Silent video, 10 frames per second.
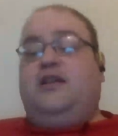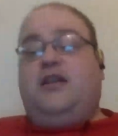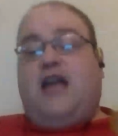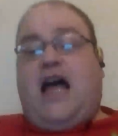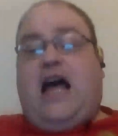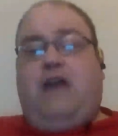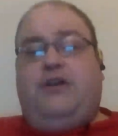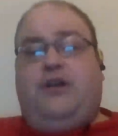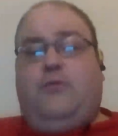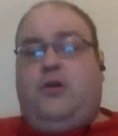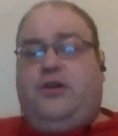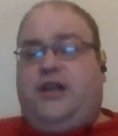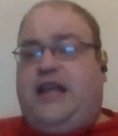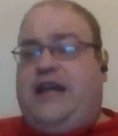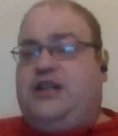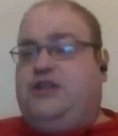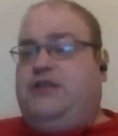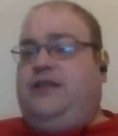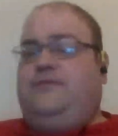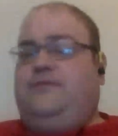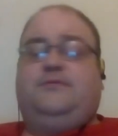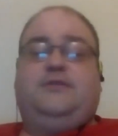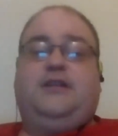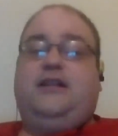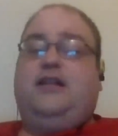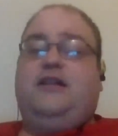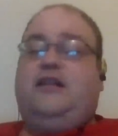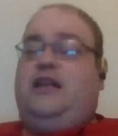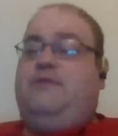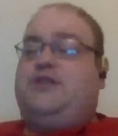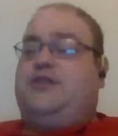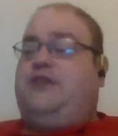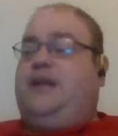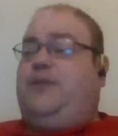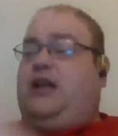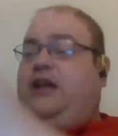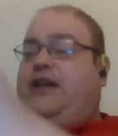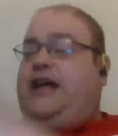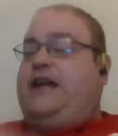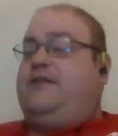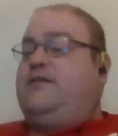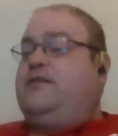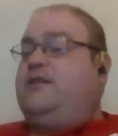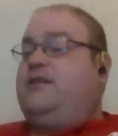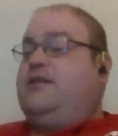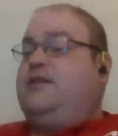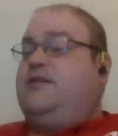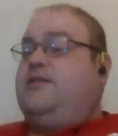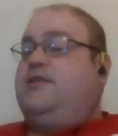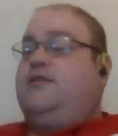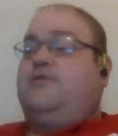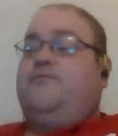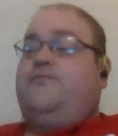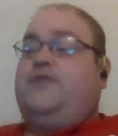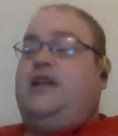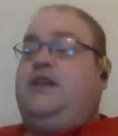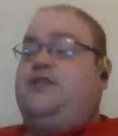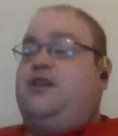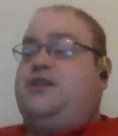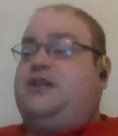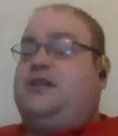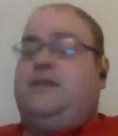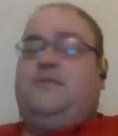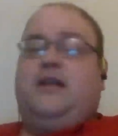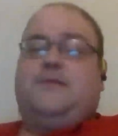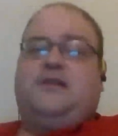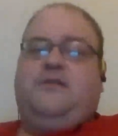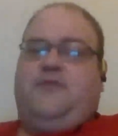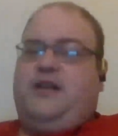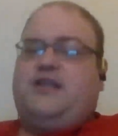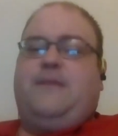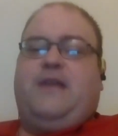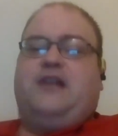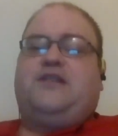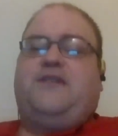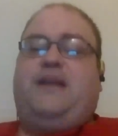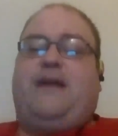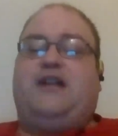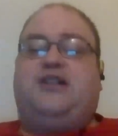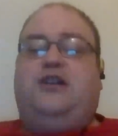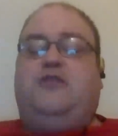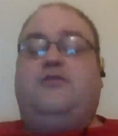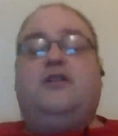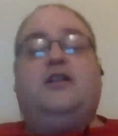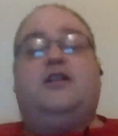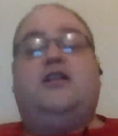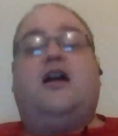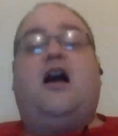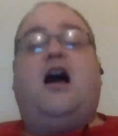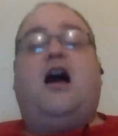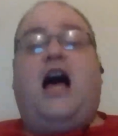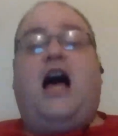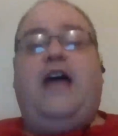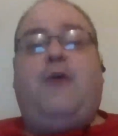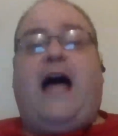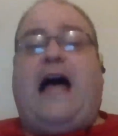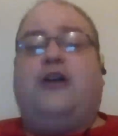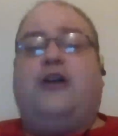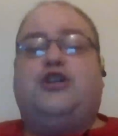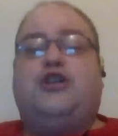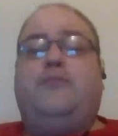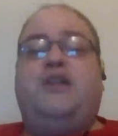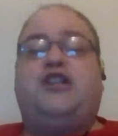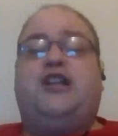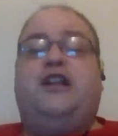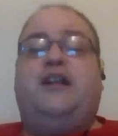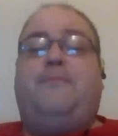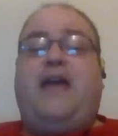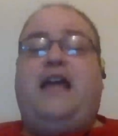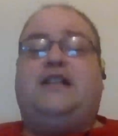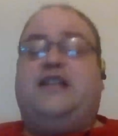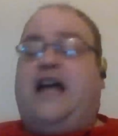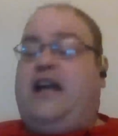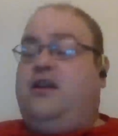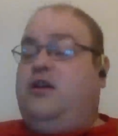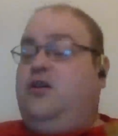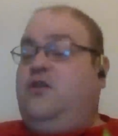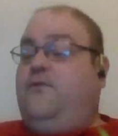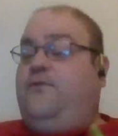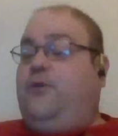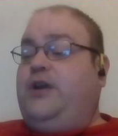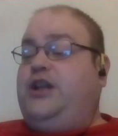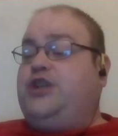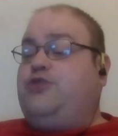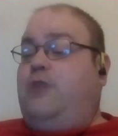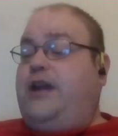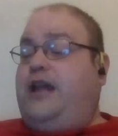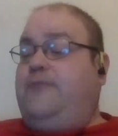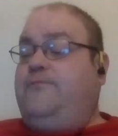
How in the world did they do it? It was incredible all night. Here's something else to think about, too. Iowa outscored Michigan in the paint tonight 40-20.